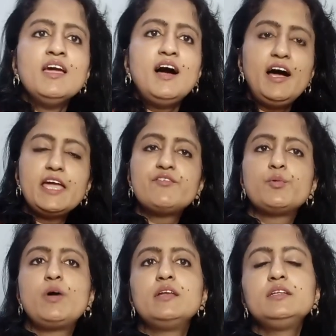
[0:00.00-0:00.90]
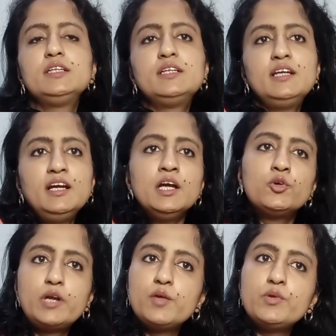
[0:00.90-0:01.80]
Hi everyone.
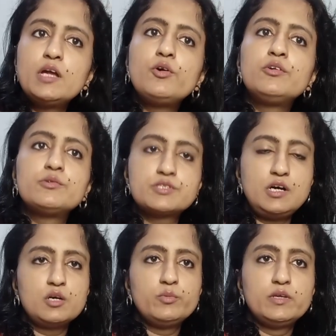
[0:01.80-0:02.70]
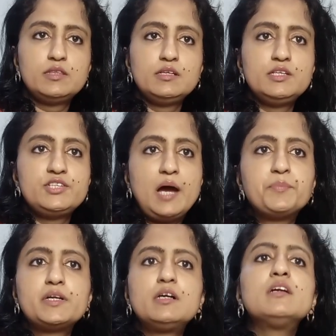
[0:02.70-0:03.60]
Today we are going to start with the
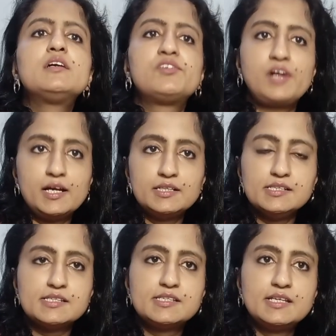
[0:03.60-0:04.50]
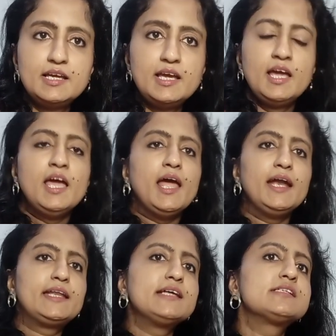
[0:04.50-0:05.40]
chapter Triangles.
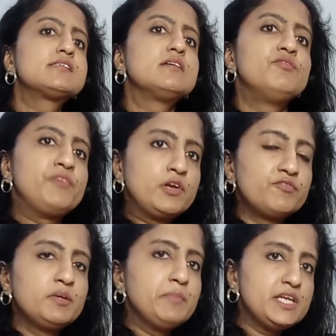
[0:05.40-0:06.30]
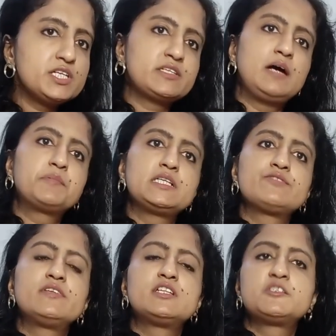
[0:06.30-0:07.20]
It is one of the major chapters
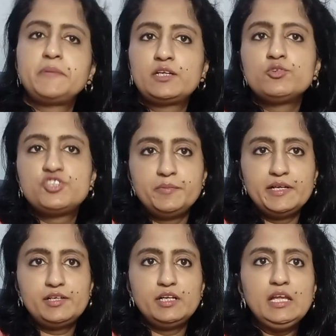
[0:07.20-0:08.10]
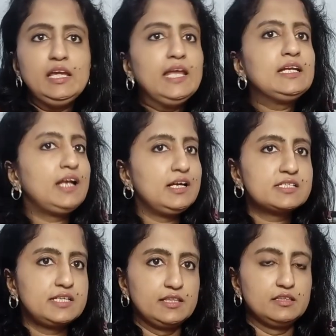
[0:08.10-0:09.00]
with respect to geometry in class
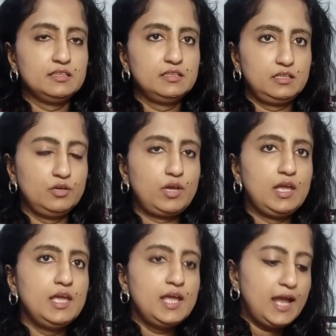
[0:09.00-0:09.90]
10th. Okay.